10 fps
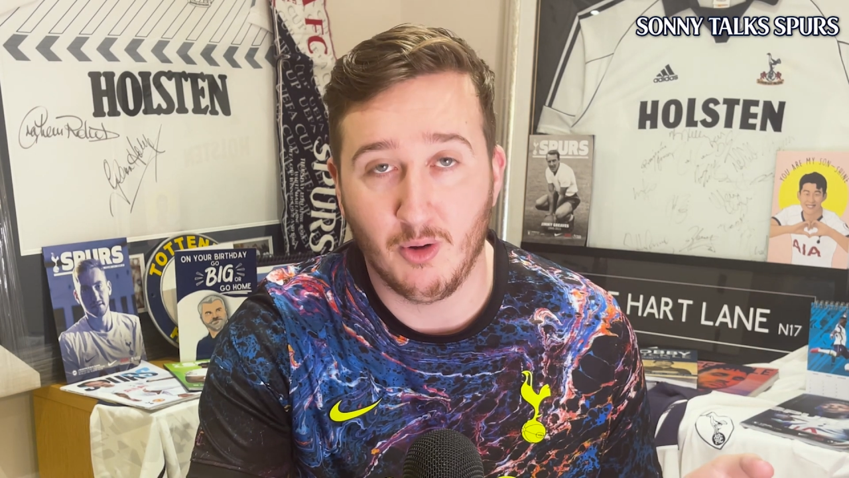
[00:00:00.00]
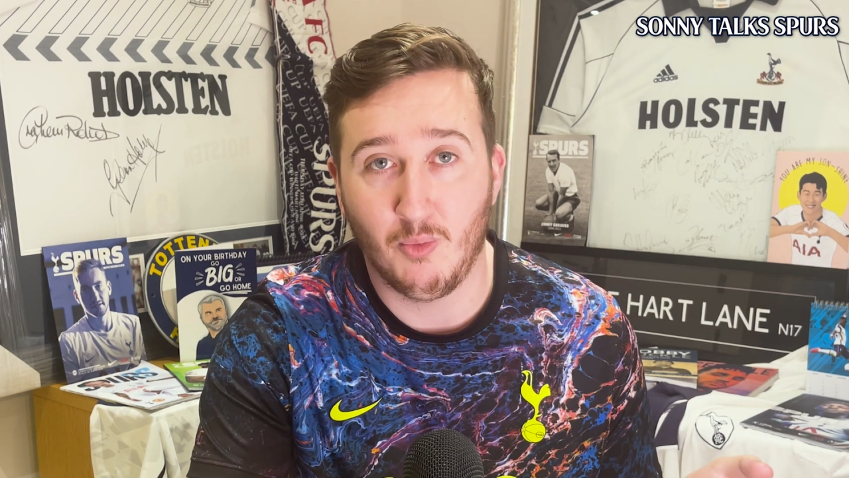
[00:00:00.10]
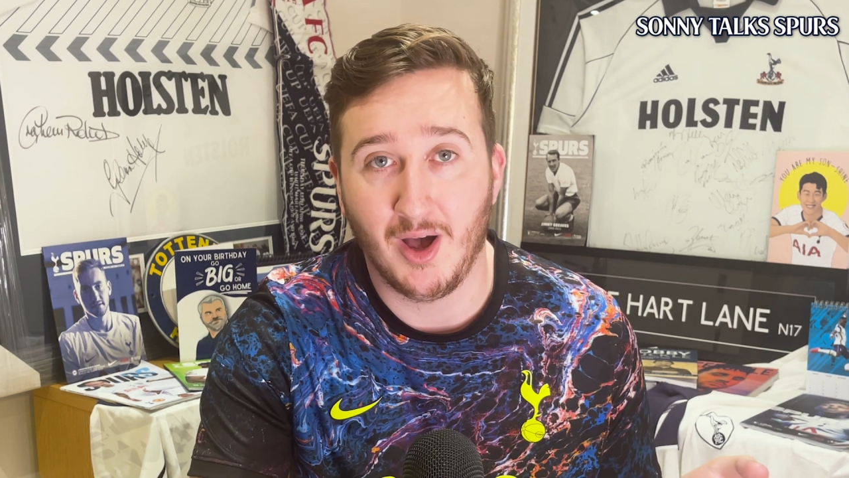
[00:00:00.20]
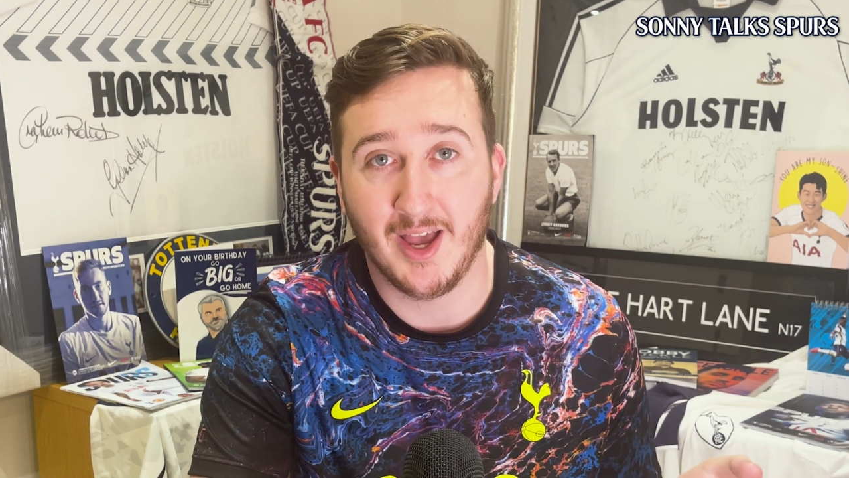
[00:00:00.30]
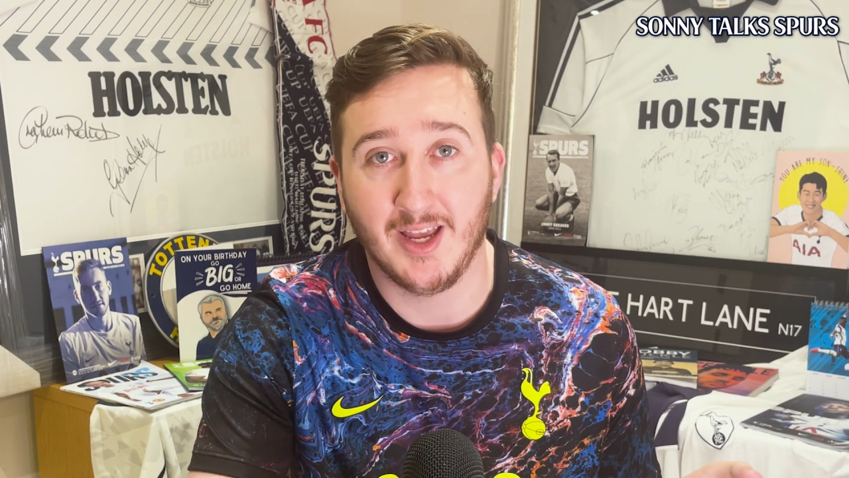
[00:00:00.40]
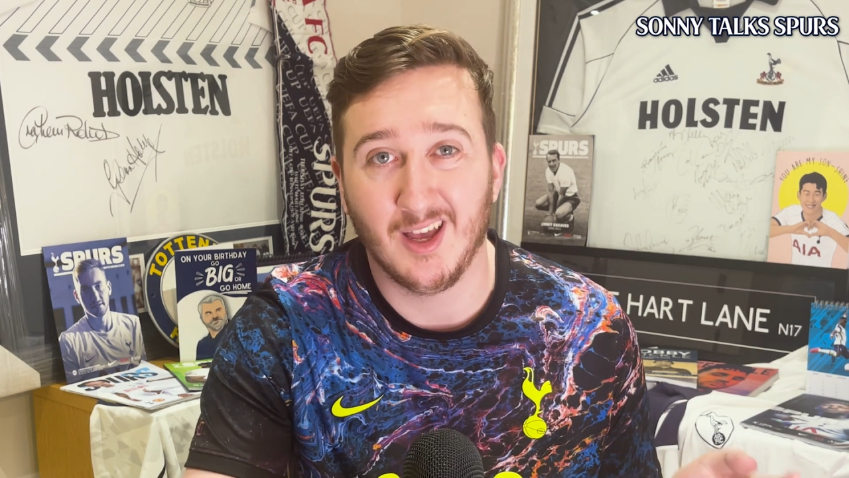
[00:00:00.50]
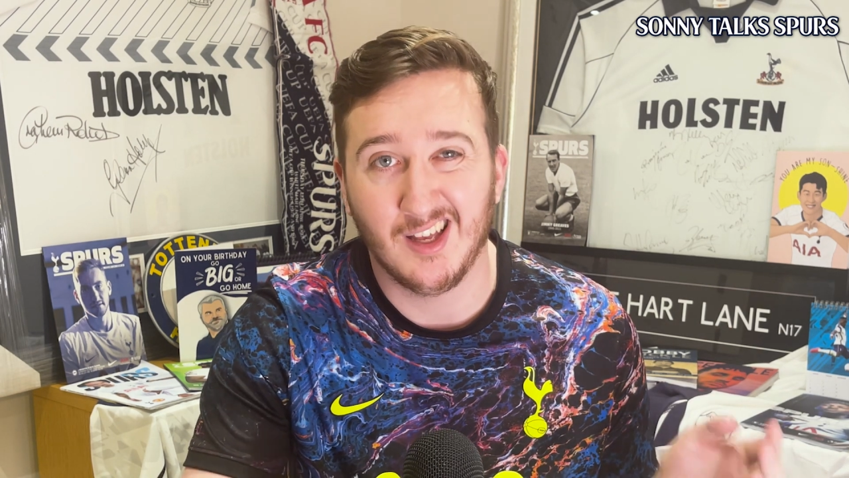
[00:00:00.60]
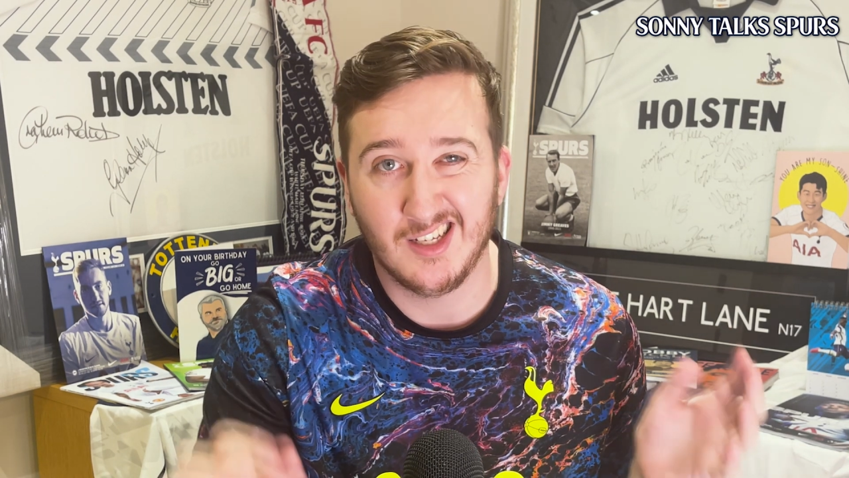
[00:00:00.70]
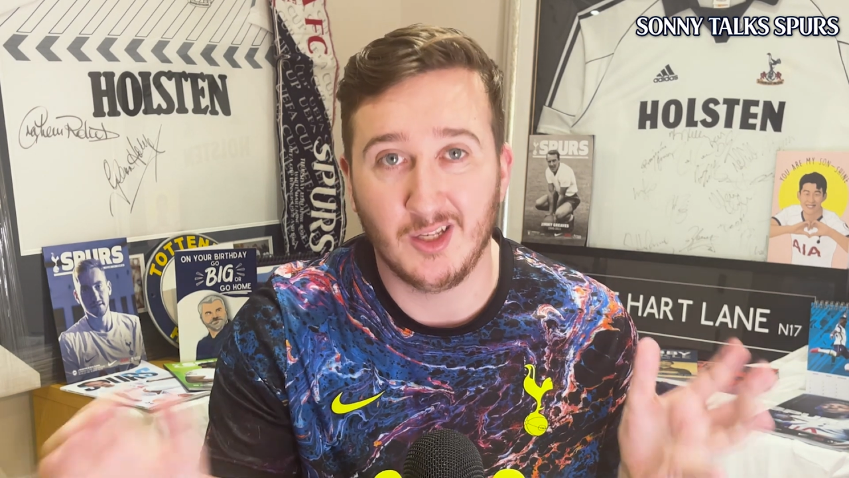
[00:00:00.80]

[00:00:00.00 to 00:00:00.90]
away,